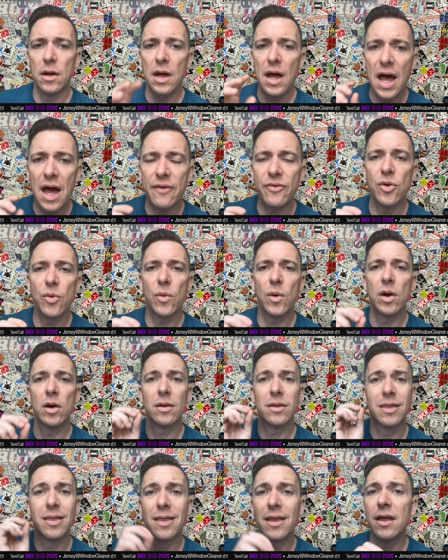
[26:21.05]

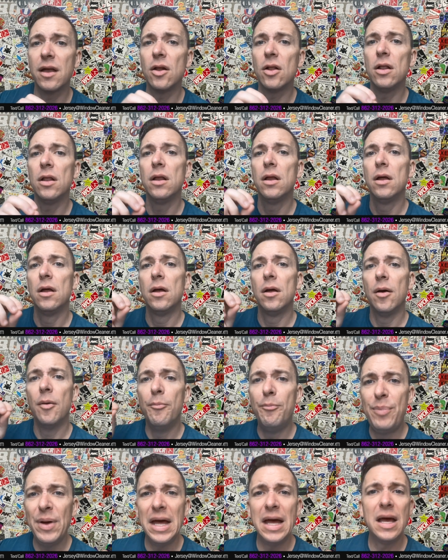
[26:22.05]
Everywhere. Little,
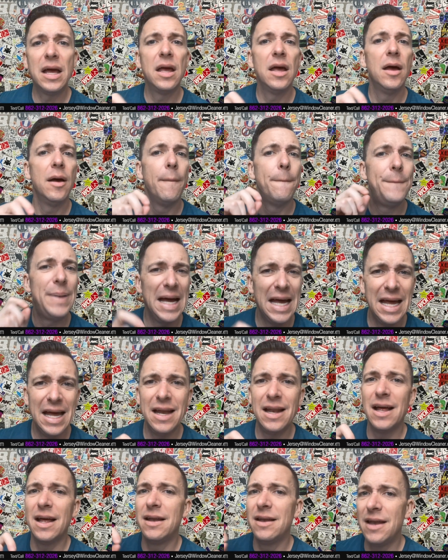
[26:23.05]
big,
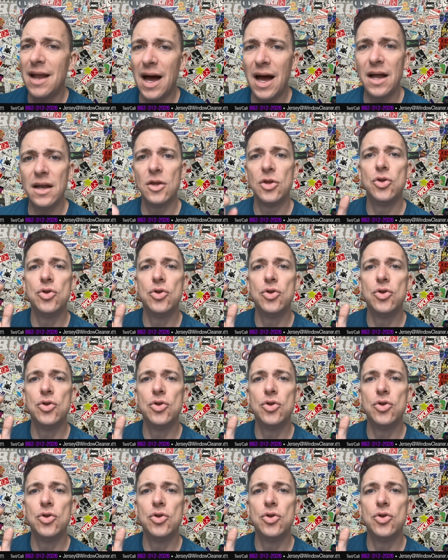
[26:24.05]
paid, and not.